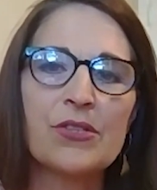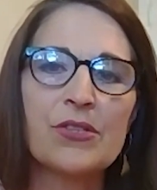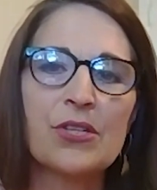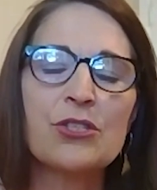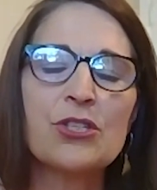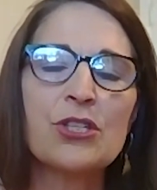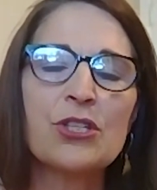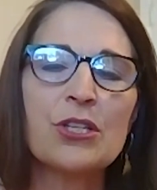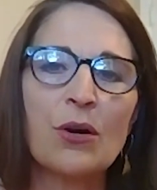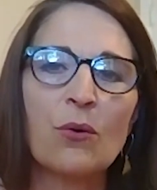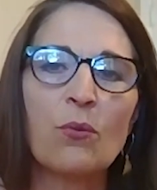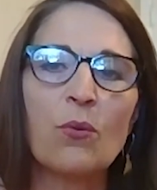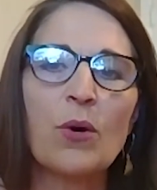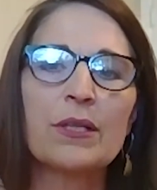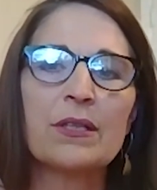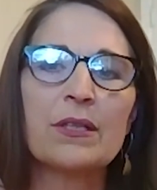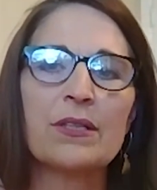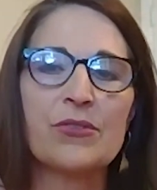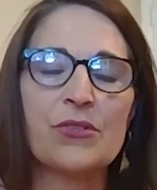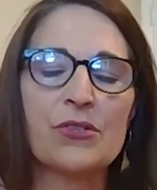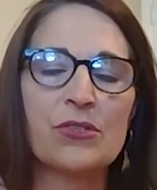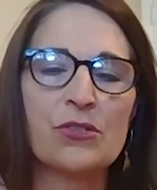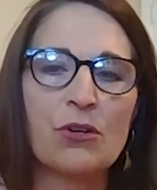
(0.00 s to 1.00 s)
They said, you know
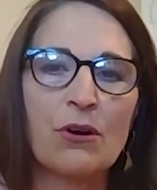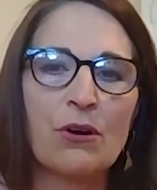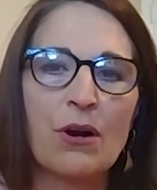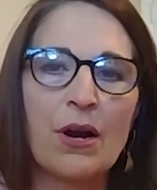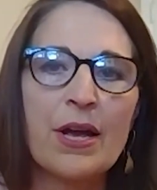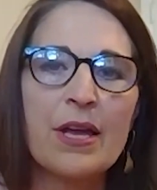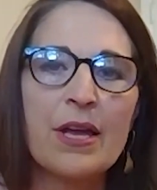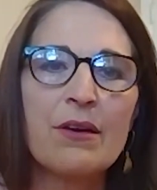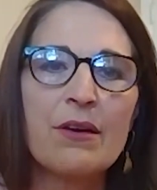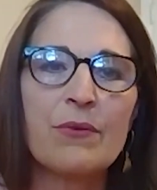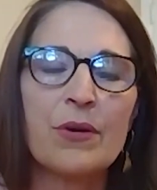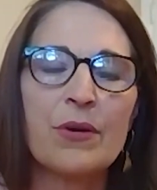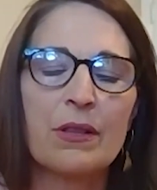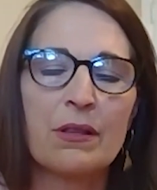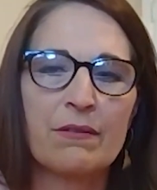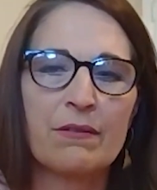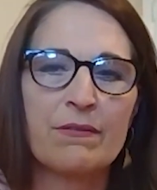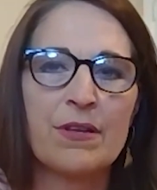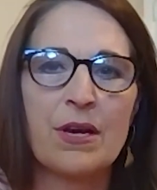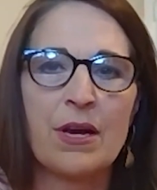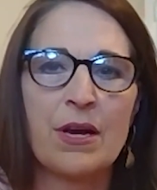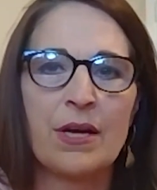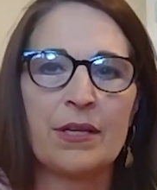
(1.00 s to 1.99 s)
what, this is great. We
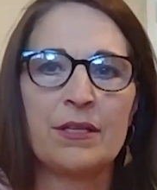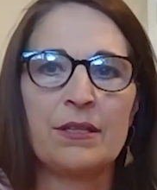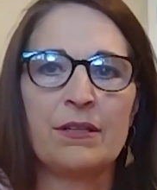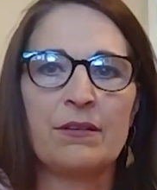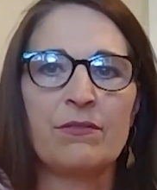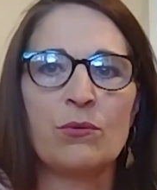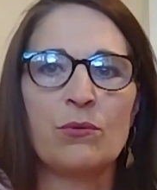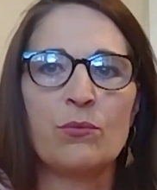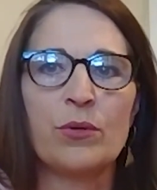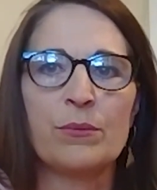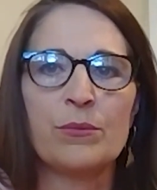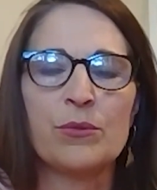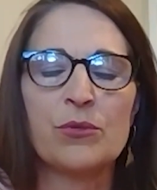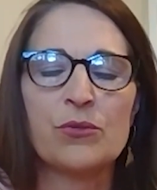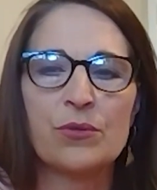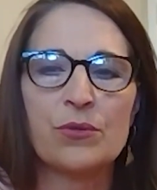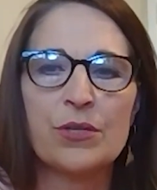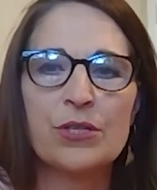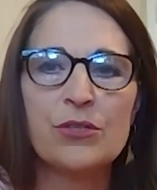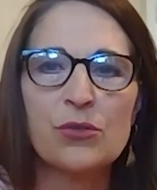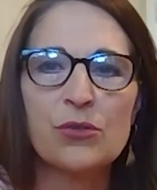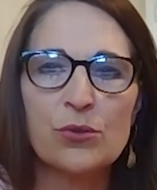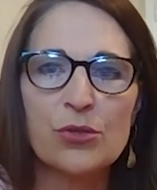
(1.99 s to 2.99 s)
love the idea of a
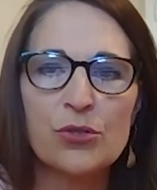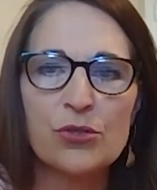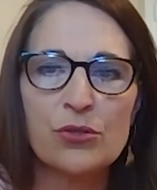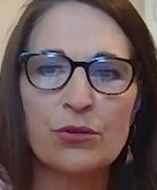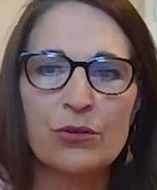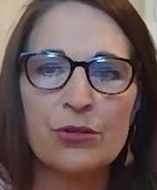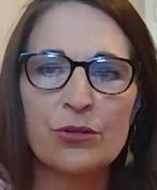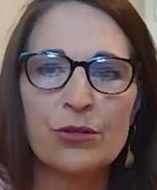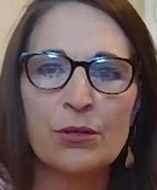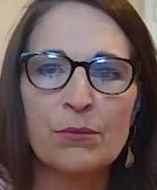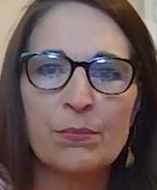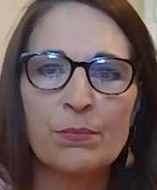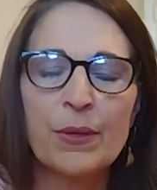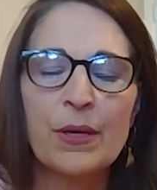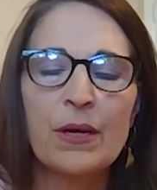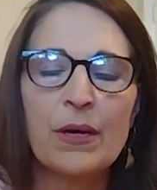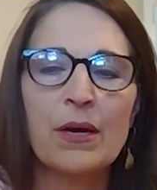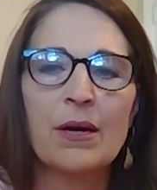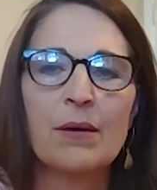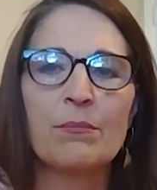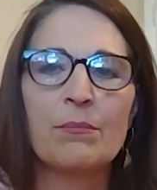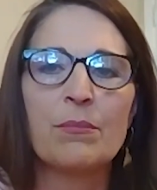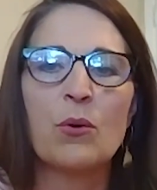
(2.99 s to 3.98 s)
women's resource group,
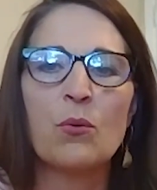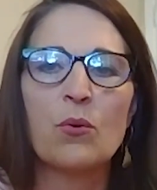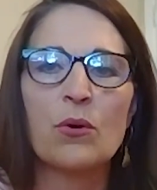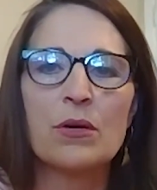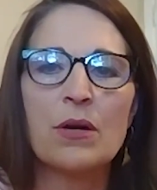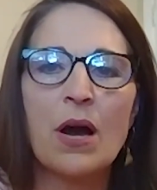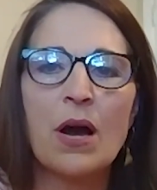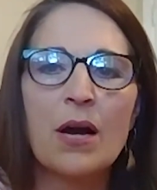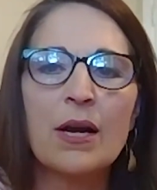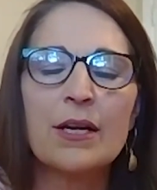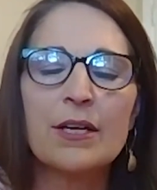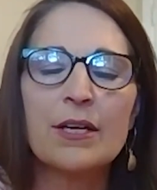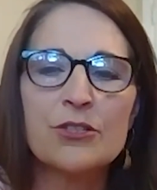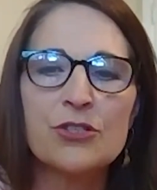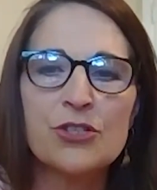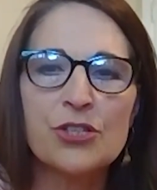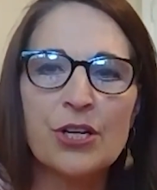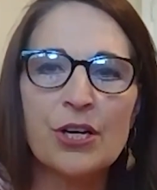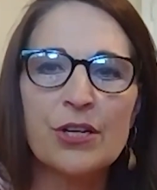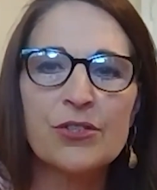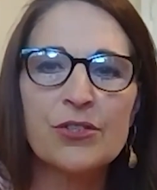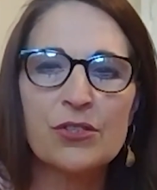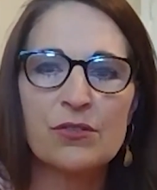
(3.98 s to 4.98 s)
but we're not going to